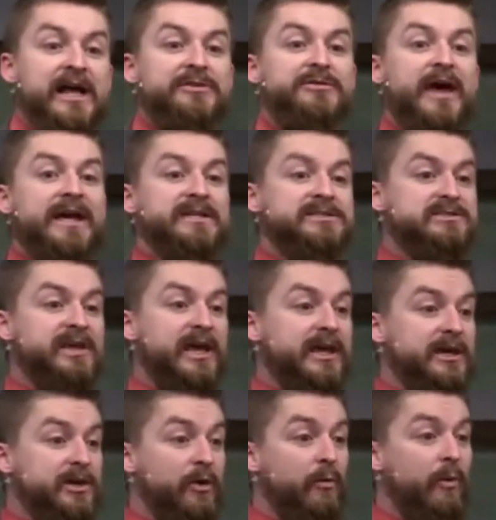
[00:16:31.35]
Things
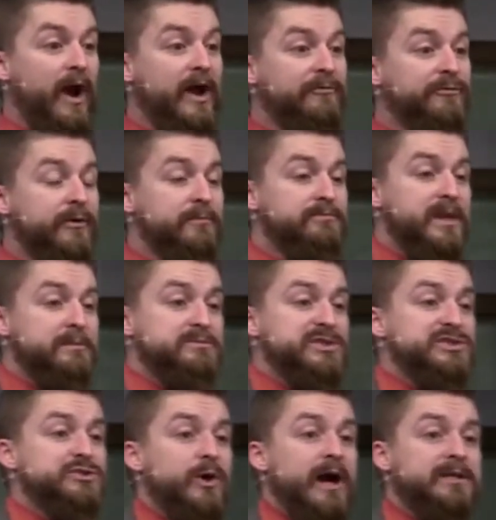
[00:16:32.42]
taken away from them to
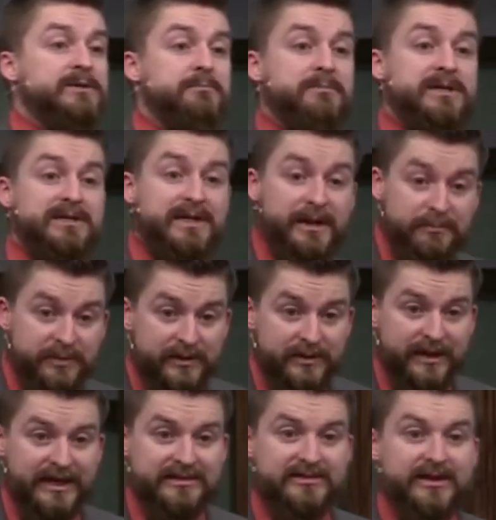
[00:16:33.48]
try to
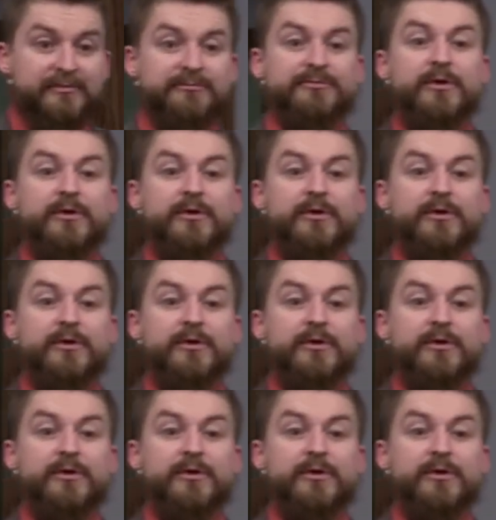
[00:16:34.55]
manipulate them